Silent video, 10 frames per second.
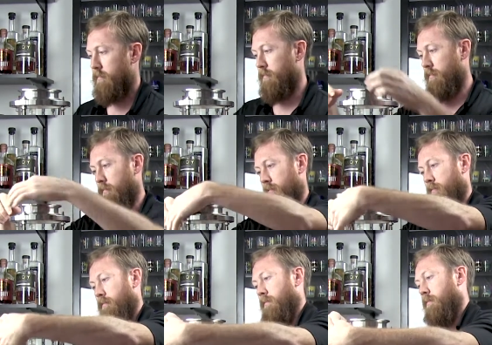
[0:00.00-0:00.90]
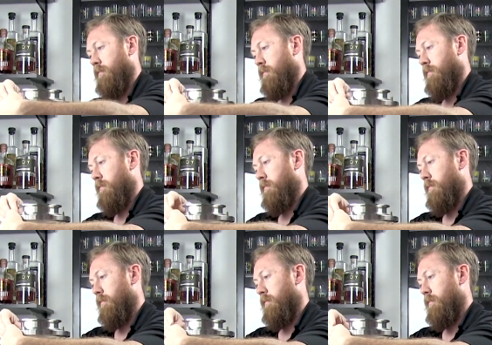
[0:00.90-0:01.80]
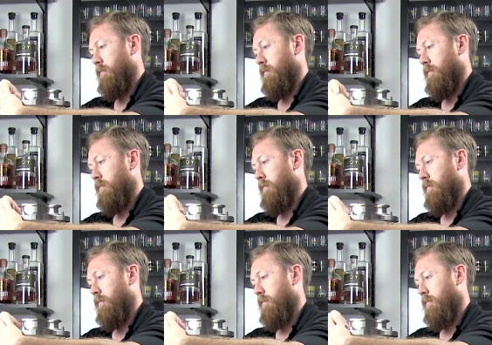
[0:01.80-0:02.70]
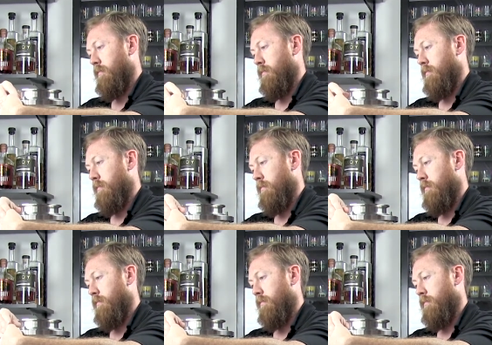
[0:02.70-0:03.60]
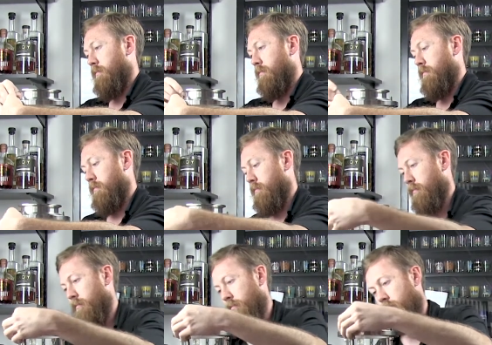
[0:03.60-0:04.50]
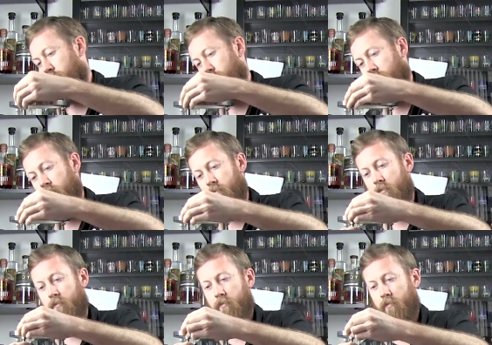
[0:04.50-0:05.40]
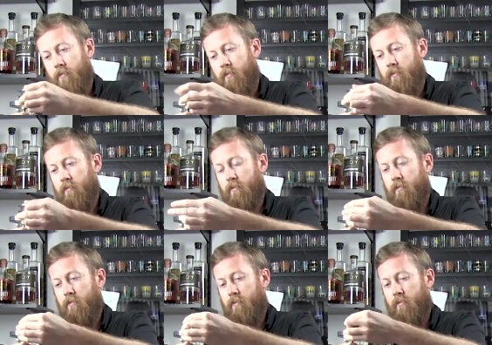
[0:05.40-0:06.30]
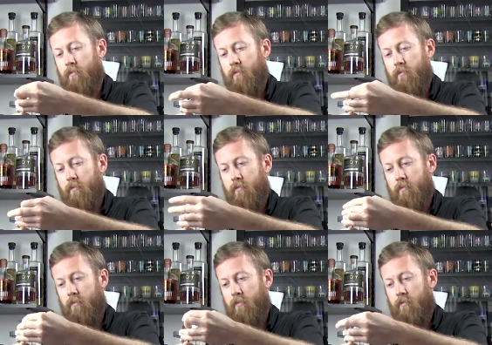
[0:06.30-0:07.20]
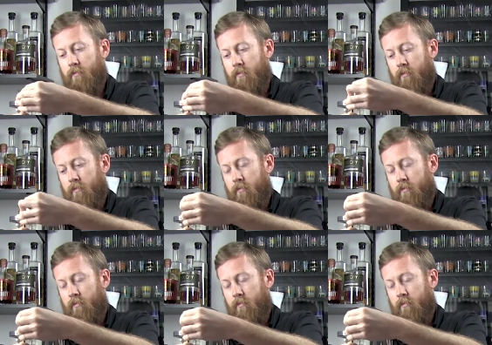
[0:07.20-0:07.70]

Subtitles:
(no one is talking)